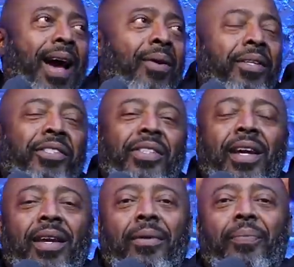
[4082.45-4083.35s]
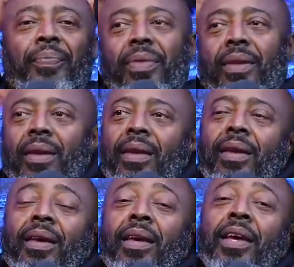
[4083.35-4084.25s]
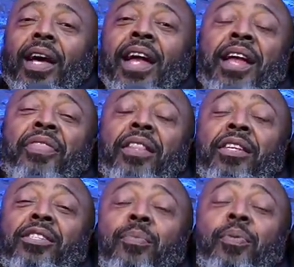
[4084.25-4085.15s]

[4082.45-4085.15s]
I don't understand that. Yeah. And I think this is a